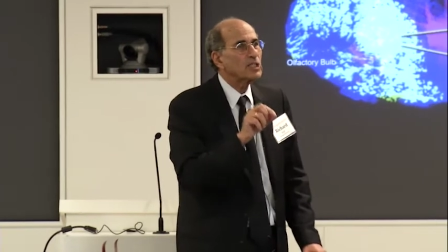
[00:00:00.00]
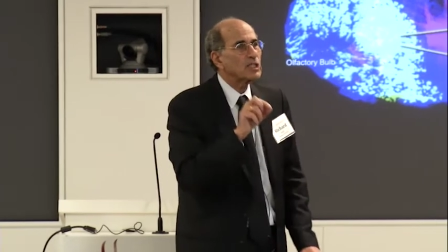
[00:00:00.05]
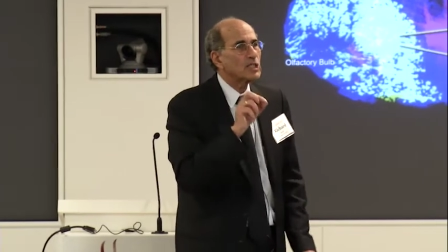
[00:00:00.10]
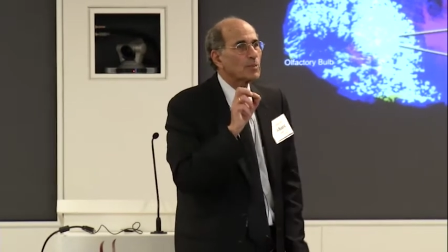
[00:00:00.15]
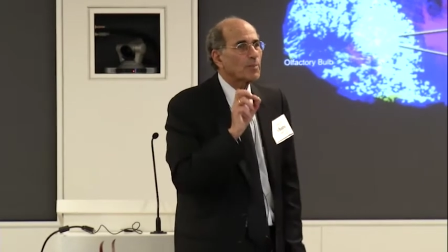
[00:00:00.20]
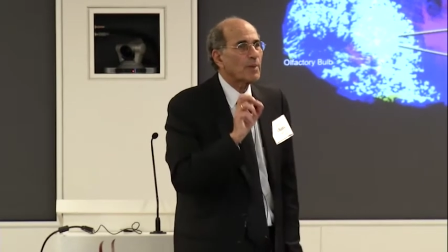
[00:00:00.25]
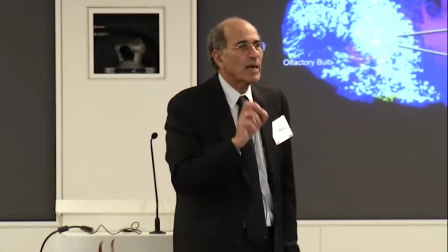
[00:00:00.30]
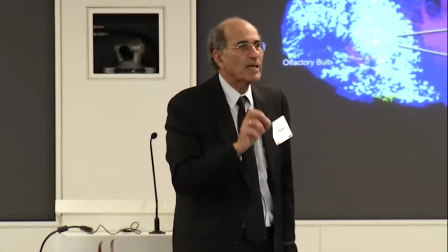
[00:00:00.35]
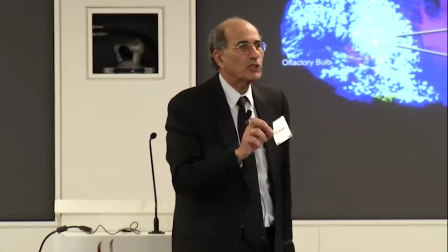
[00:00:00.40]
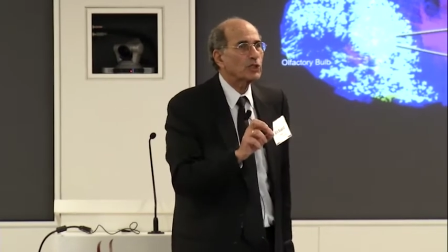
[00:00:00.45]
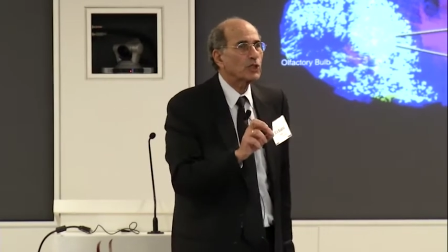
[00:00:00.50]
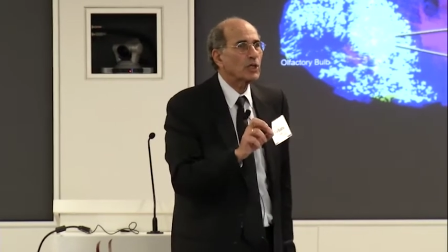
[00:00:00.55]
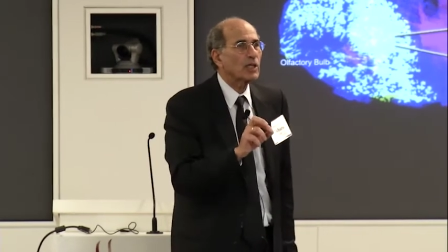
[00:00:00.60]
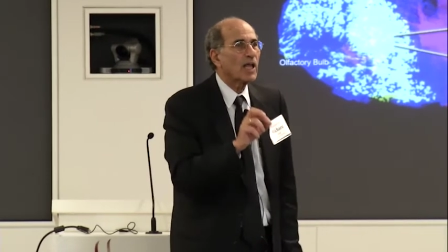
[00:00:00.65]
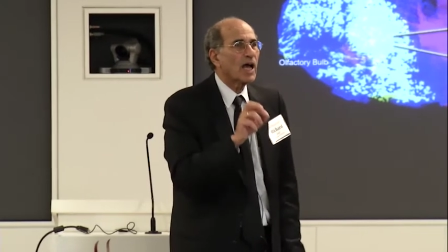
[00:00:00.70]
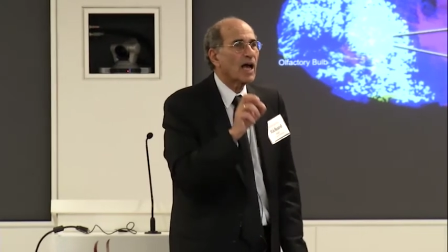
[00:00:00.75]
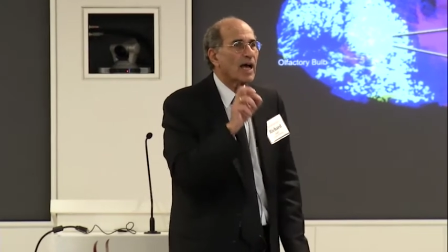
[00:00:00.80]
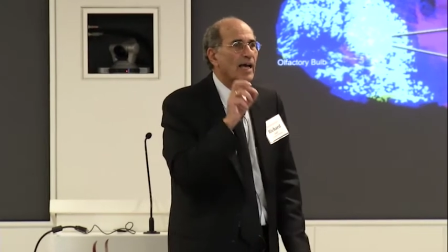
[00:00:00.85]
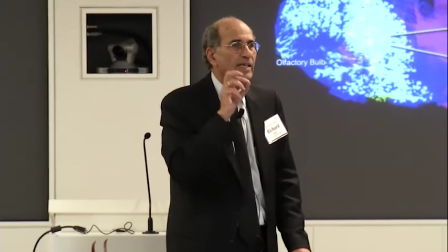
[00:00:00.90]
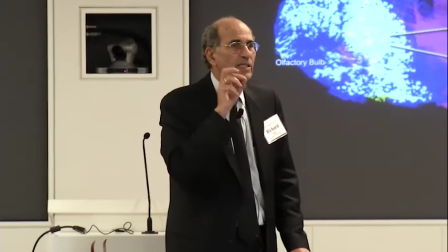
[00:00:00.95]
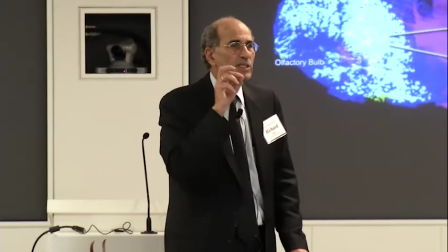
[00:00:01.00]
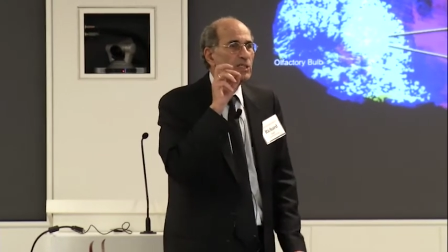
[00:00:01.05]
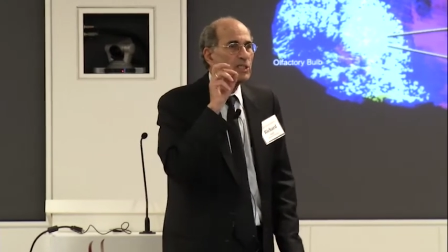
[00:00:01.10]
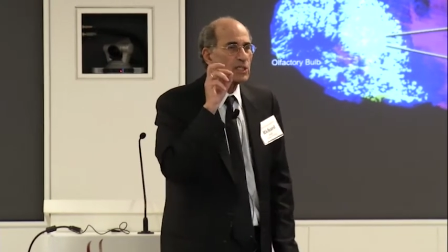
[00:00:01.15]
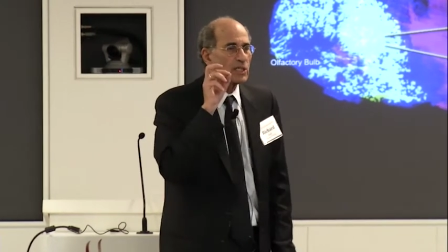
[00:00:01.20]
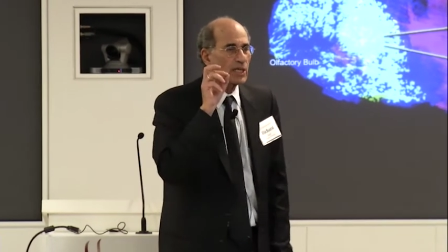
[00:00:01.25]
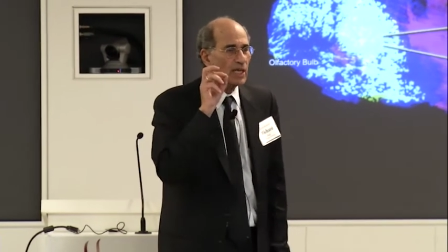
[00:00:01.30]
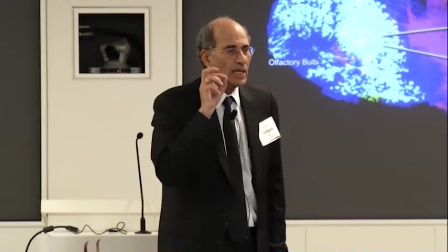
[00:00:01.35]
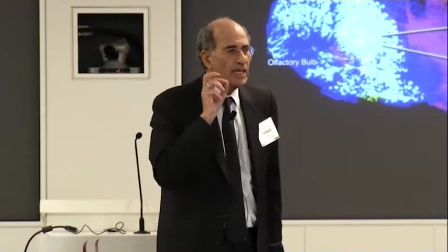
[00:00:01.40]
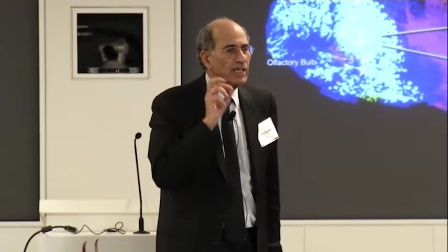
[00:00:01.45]

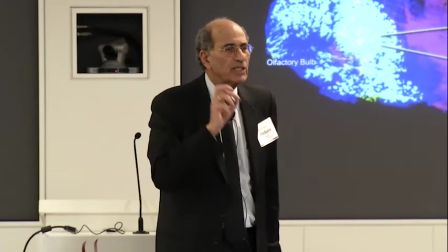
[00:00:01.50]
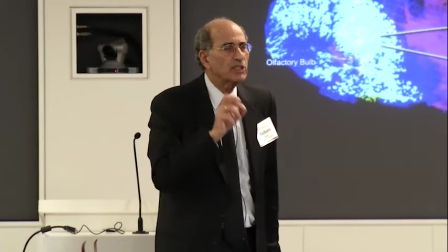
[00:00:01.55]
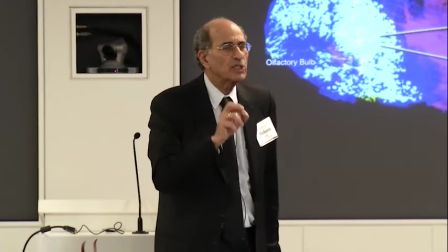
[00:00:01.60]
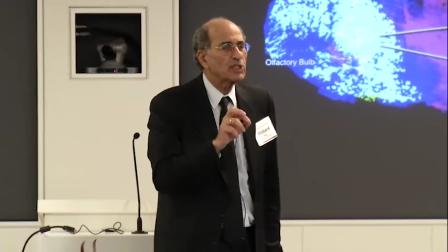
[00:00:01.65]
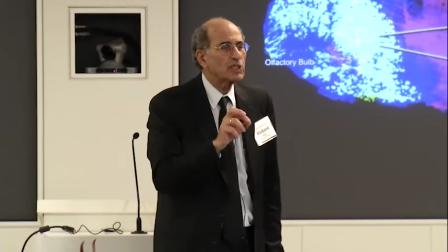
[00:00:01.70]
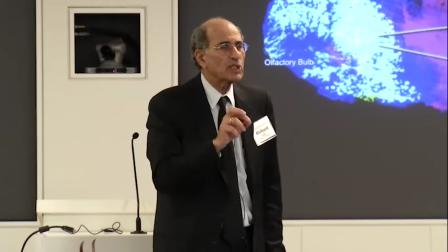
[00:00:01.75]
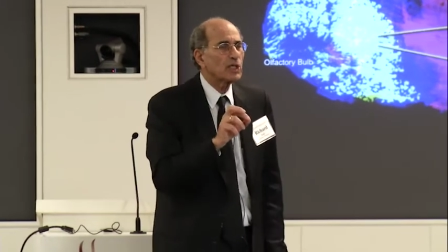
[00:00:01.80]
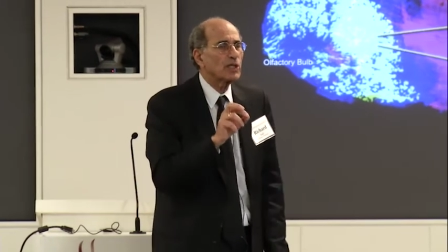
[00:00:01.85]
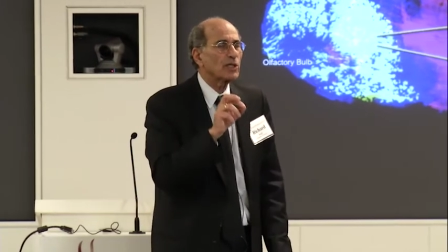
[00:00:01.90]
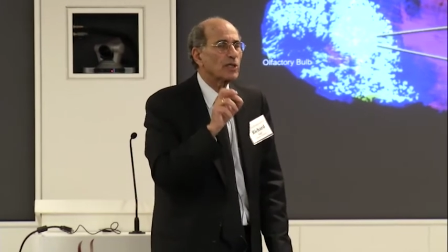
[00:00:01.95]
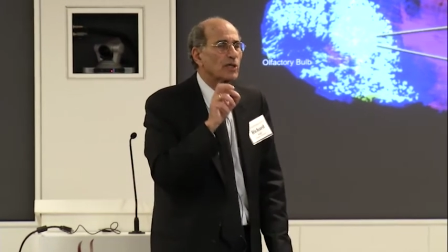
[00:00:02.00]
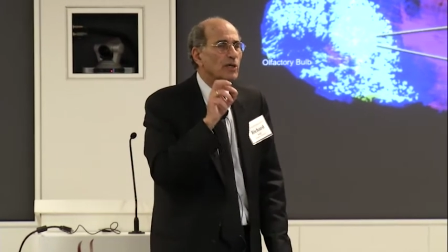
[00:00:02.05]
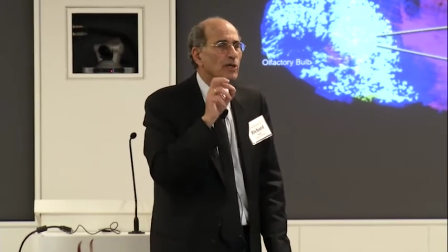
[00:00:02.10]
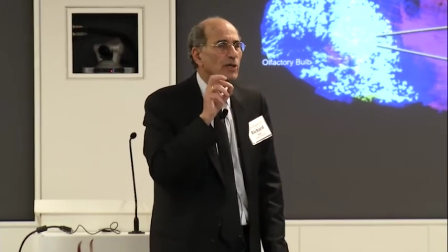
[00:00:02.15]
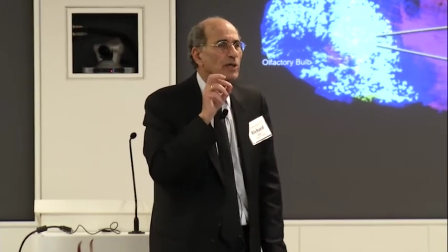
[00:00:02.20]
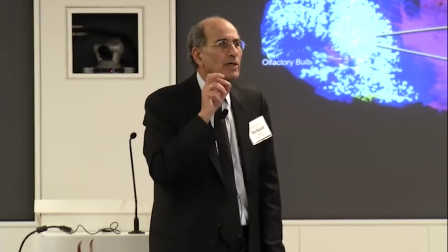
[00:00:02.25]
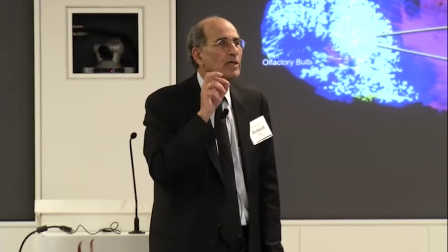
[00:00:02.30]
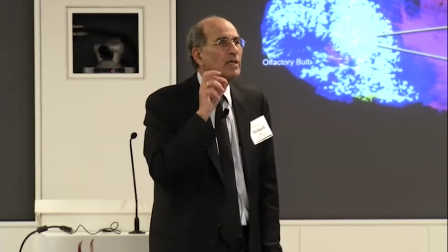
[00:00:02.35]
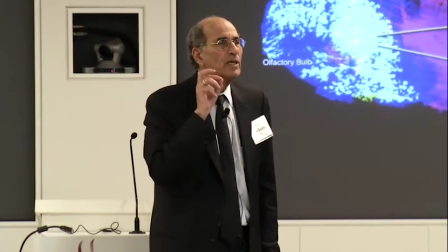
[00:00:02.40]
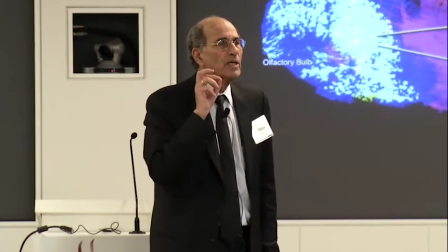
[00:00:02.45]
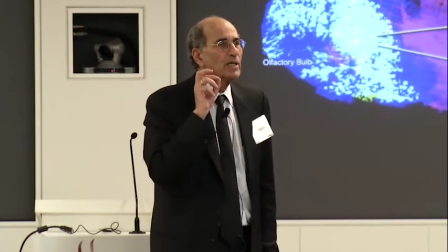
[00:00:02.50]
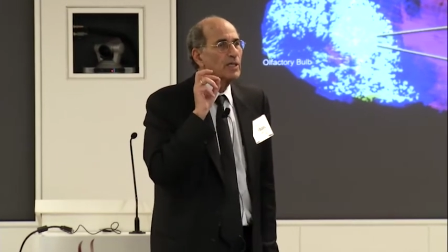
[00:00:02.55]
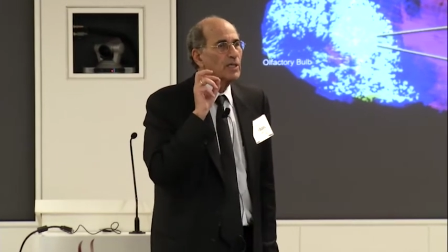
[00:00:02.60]
specialized, insular,